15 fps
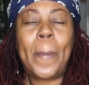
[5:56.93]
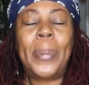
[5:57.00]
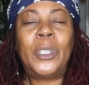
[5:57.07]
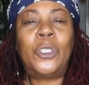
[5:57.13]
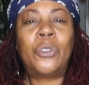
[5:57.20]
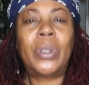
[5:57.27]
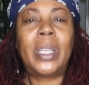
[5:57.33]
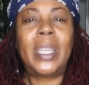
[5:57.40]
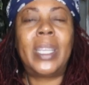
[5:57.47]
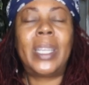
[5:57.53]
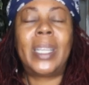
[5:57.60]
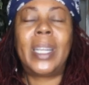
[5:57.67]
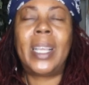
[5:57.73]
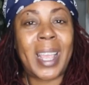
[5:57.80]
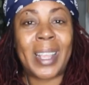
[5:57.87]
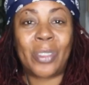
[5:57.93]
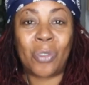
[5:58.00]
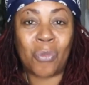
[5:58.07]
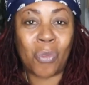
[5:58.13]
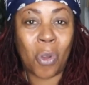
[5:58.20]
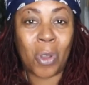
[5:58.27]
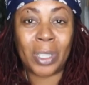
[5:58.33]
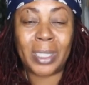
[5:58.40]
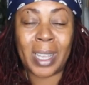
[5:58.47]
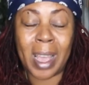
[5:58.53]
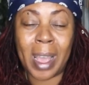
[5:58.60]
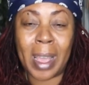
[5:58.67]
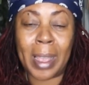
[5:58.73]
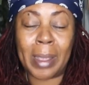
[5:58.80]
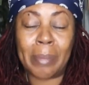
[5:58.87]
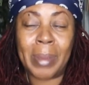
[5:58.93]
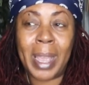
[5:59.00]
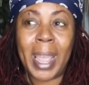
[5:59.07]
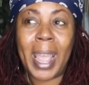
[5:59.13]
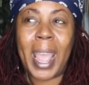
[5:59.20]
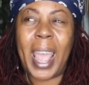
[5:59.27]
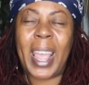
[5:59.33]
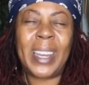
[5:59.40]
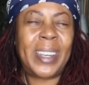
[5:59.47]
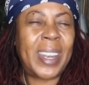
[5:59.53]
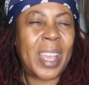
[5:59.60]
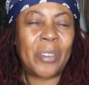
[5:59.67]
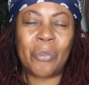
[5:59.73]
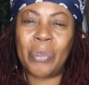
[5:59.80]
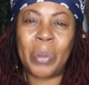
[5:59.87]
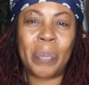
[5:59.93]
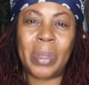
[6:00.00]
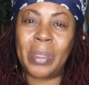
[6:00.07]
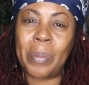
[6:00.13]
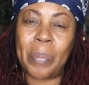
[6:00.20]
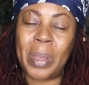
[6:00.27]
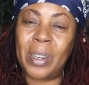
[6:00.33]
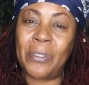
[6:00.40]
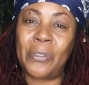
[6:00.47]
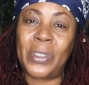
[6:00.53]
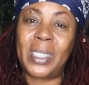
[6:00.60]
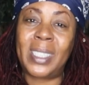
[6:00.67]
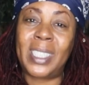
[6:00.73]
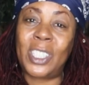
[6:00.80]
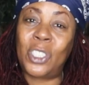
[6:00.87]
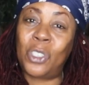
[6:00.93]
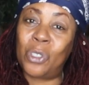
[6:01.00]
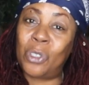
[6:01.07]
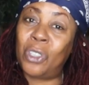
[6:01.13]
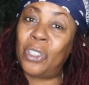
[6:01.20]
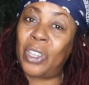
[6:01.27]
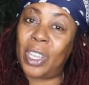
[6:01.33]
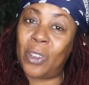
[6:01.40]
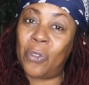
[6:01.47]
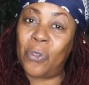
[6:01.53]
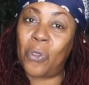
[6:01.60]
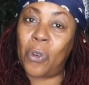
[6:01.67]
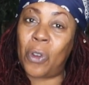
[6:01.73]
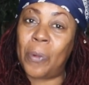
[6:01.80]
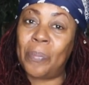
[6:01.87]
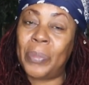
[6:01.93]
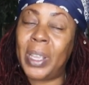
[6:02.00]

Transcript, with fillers: but drinking it at the wrong time and not reaping the benefits that you're looking for.